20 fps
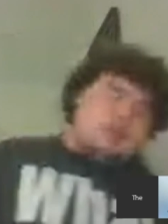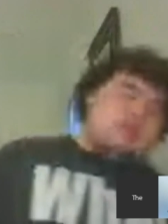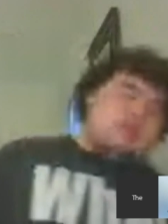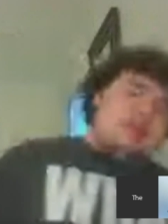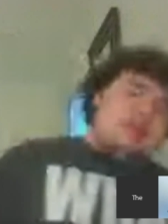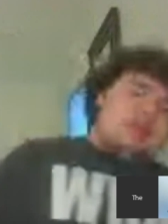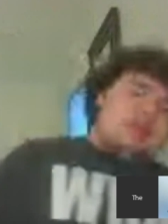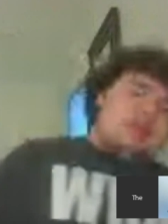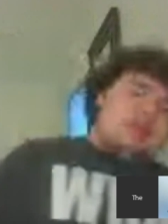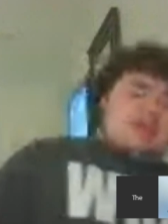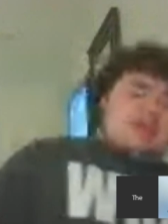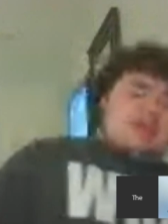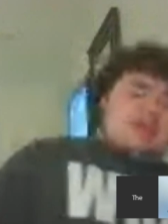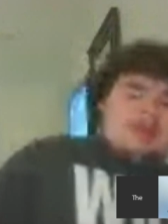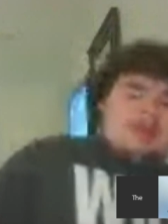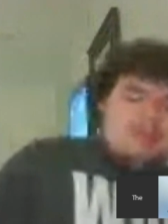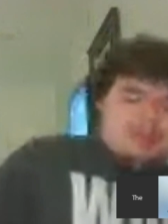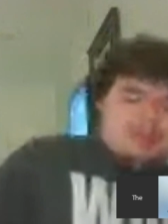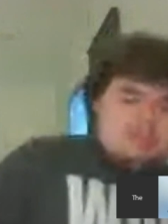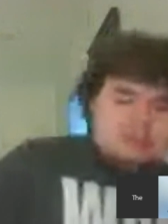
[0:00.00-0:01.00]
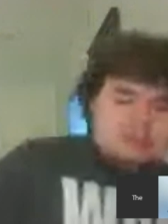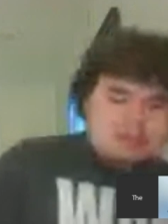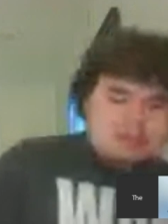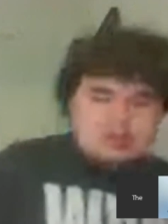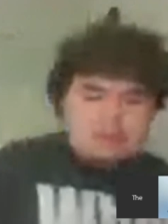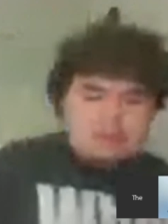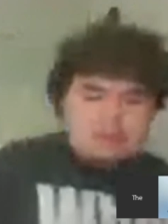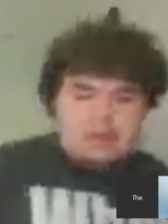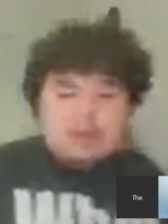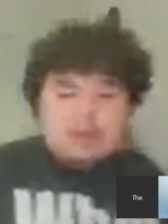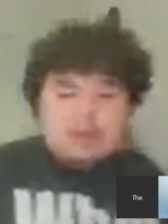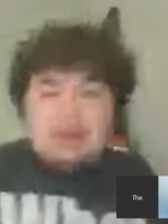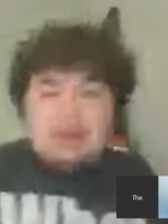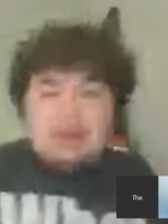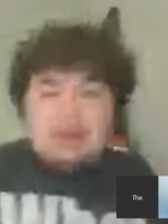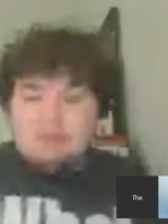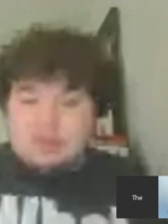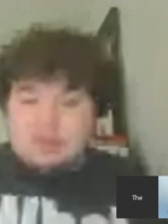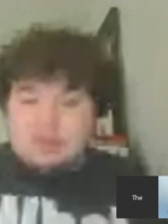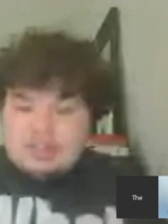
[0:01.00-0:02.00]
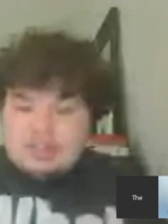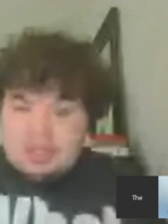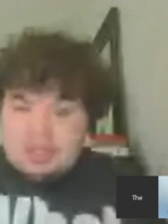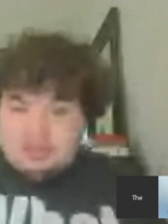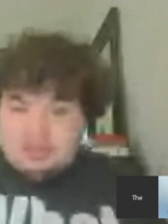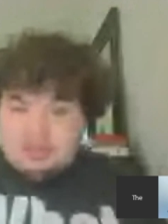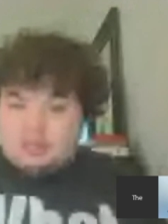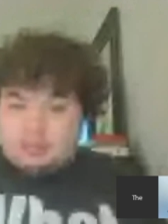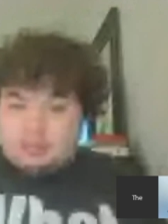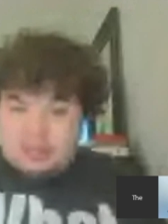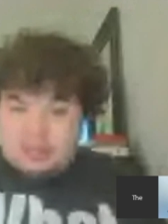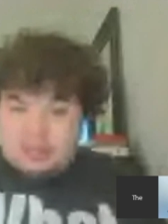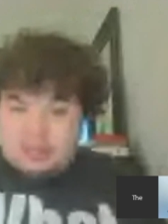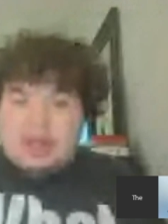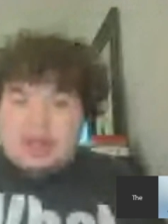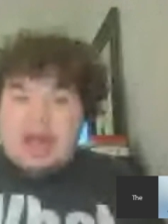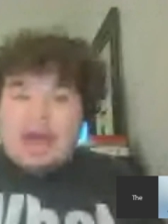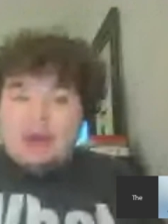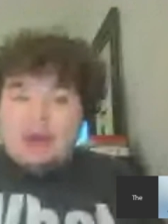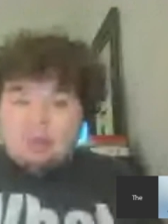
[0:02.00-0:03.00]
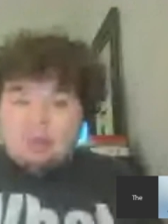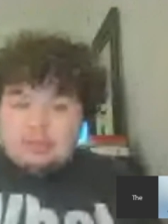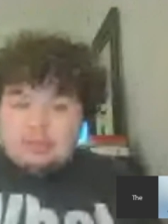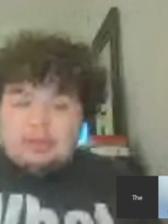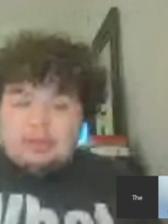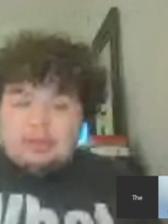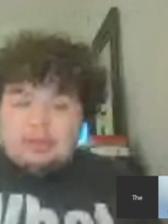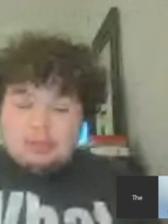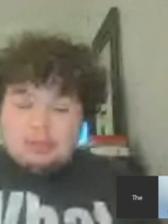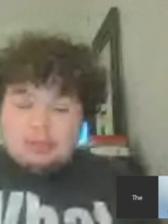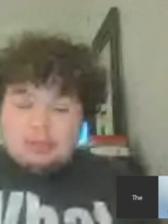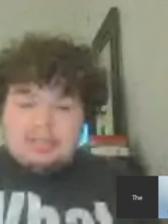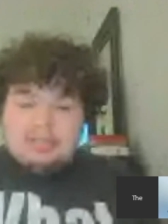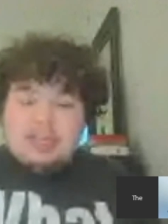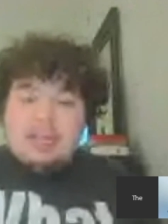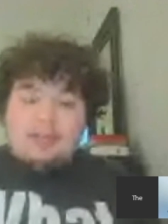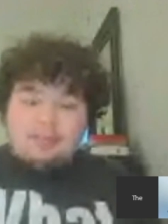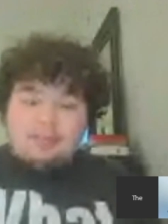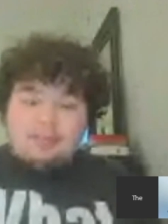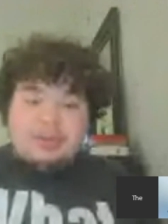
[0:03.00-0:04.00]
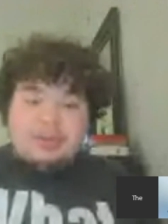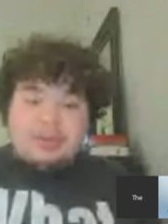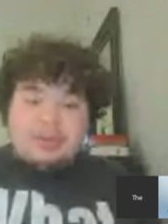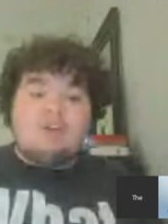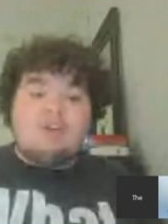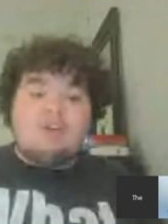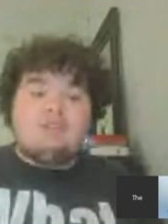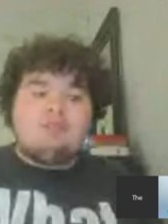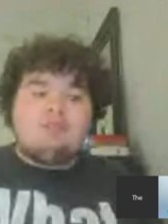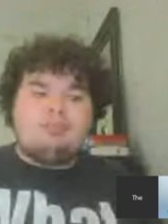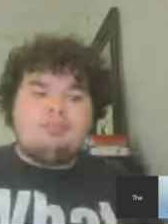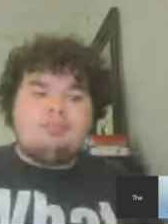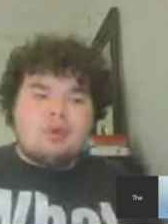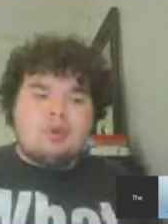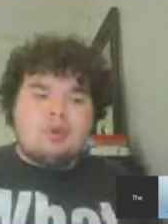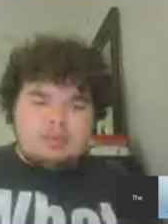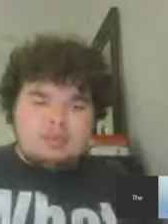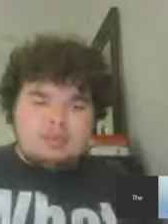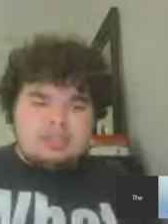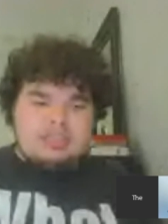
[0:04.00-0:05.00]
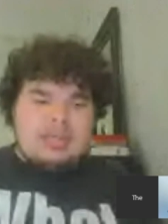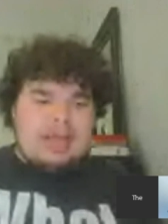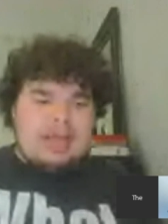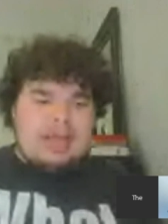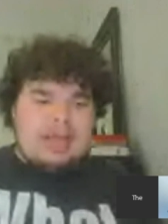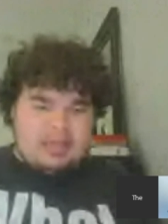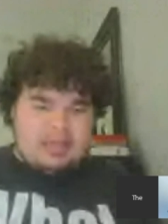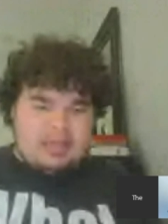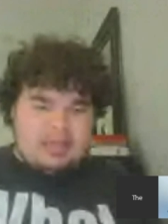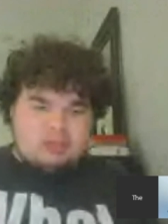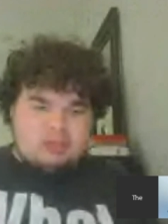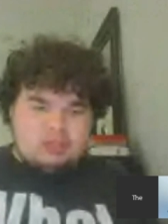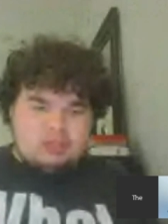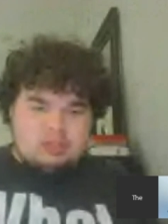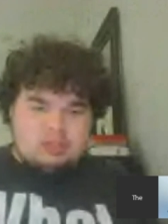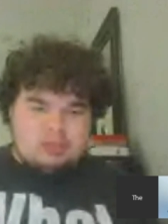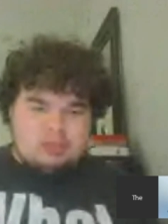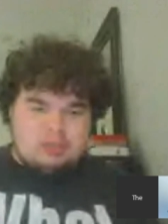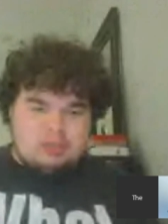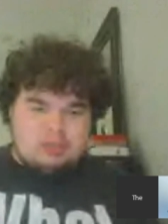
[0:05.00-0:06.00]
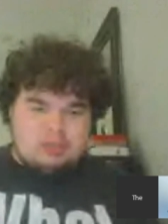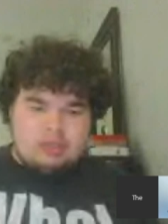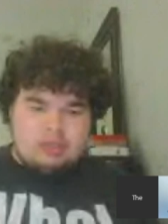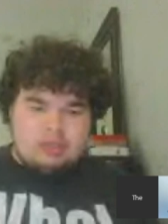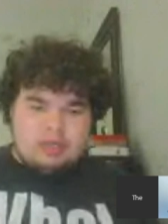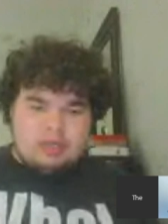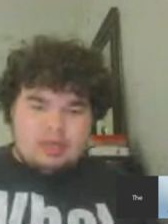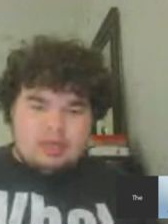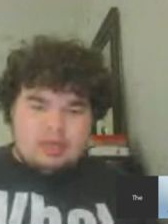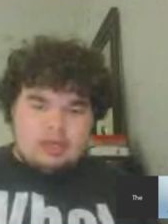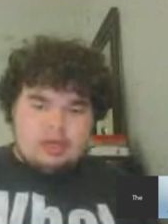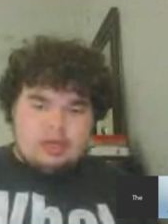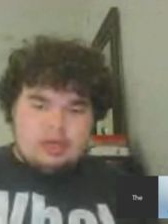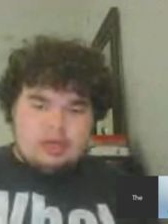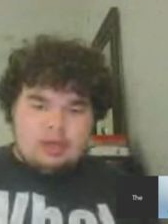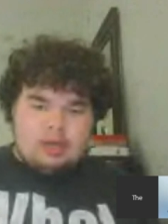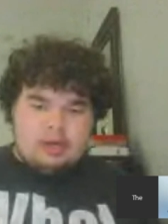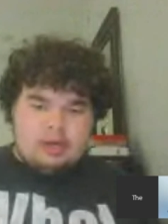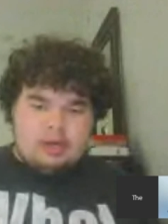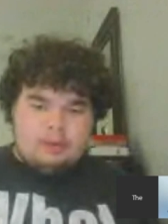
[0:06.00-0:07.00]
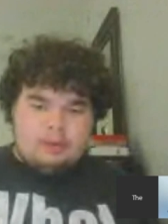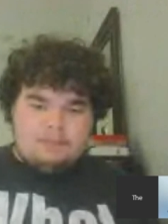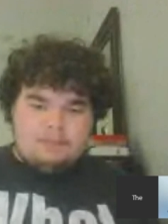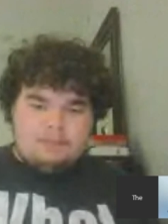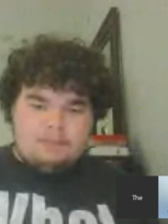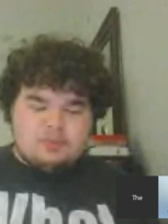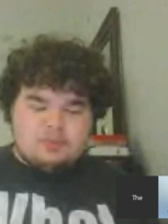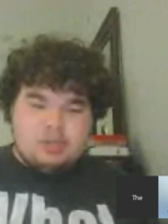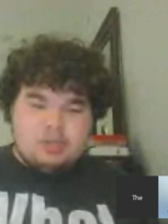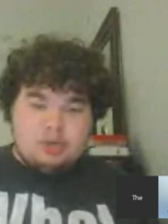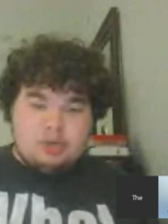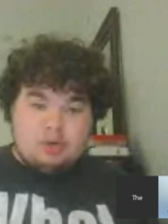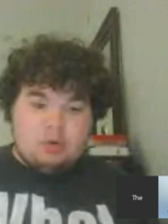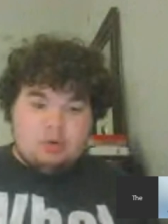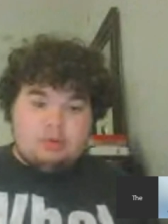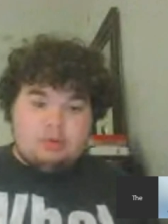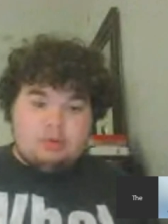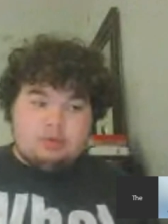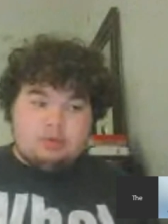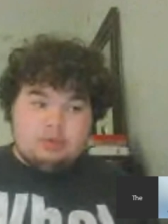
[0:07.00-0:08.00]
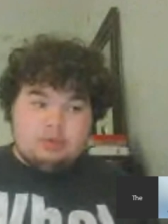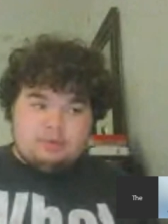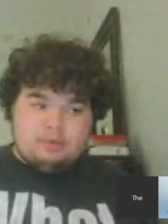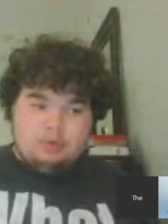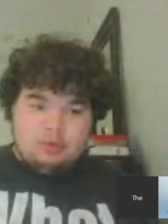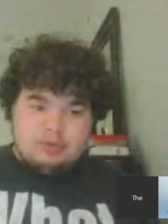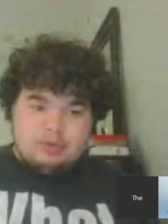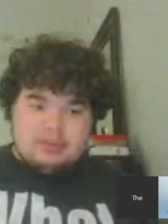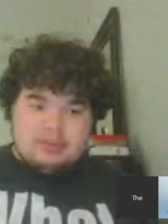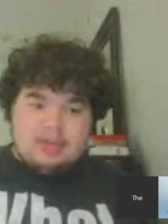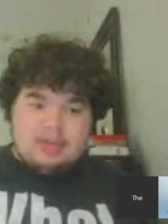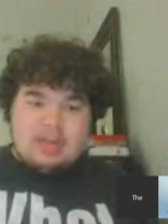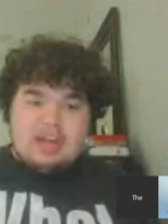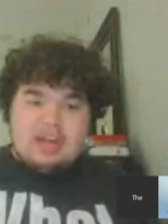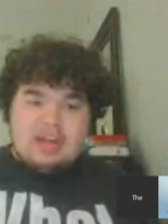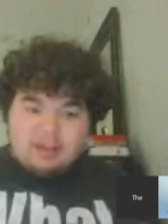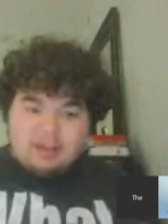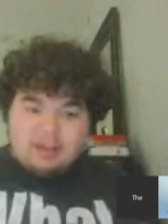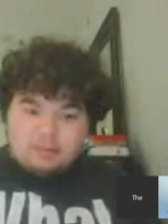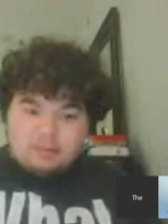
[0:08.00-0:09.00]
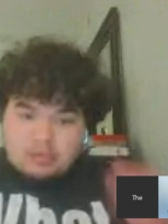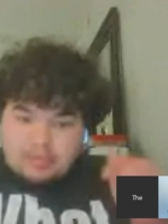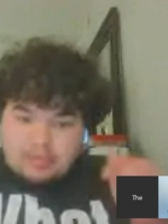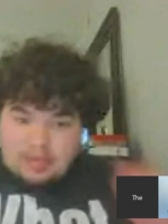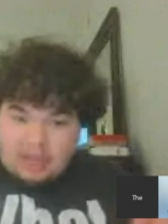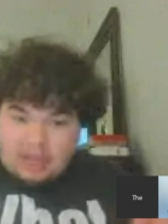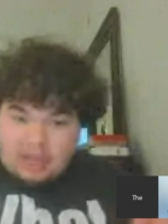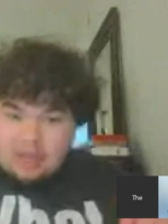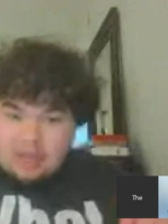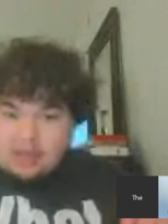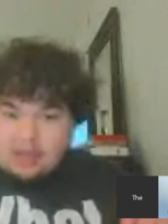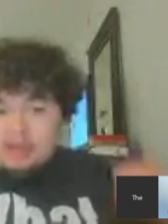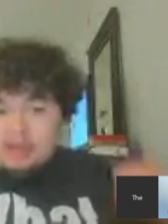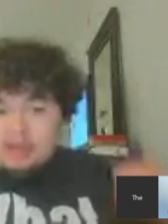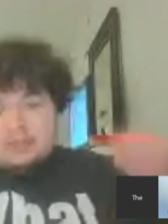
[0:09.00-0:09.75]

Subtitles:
that I mentioned that every day this week I would be doing gameplay of Broken Age. So look forward to that every day.